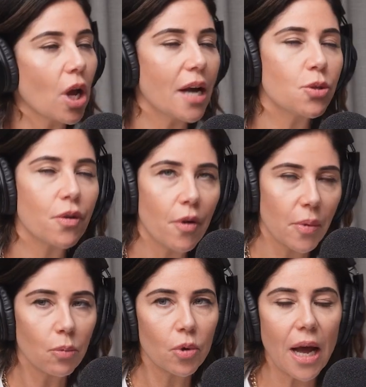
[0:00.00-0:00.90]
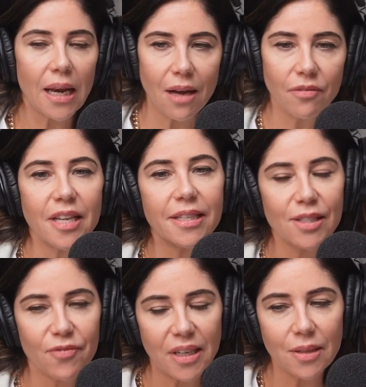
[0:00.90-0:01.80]
I took from it, what I loved, and it's
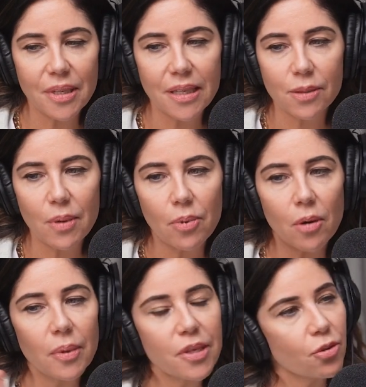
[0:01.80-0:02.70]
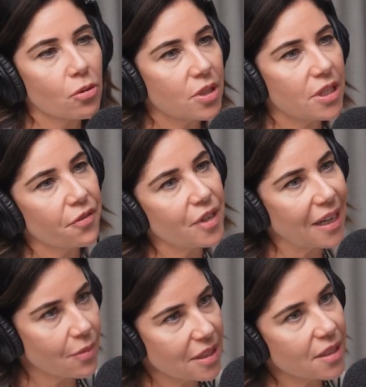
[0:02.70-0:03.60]
funny because we're probably drawn to different
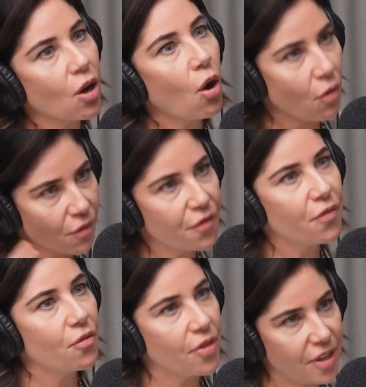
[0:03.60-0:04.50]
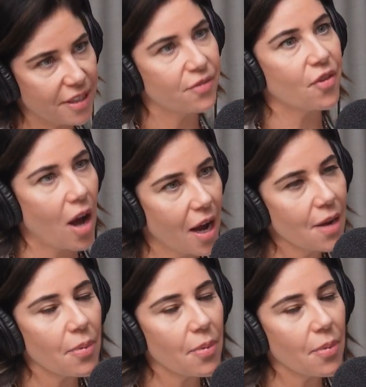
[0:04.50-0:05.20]
elements of this vibe.